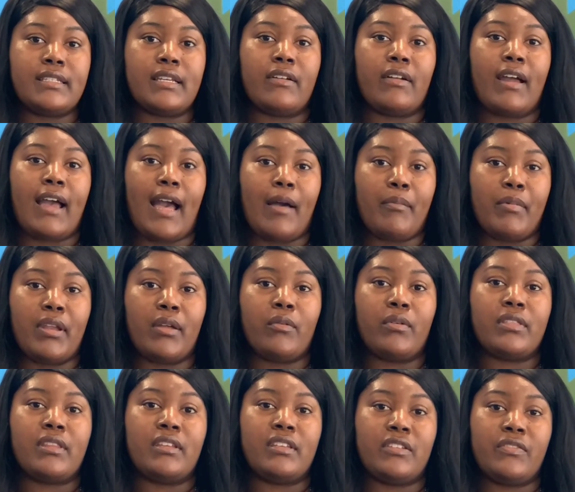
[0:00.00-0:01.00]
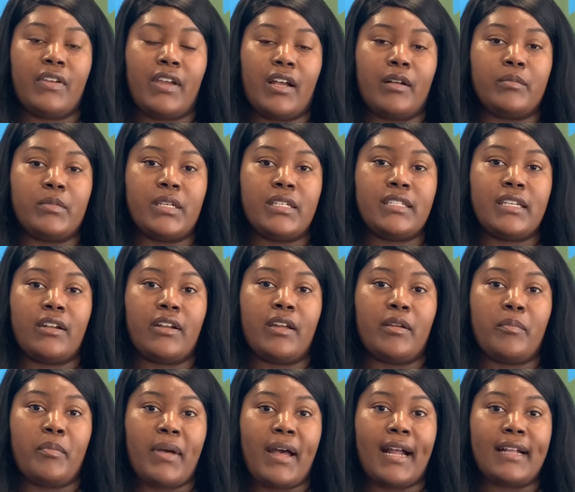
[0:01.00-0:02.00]
that are happening with these families that are
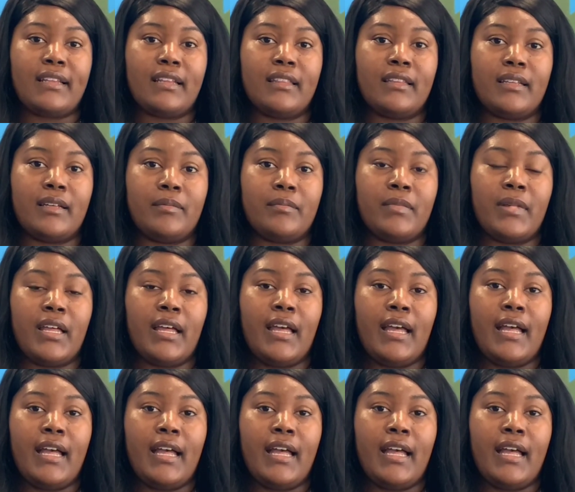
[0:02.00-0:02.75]
impacting them.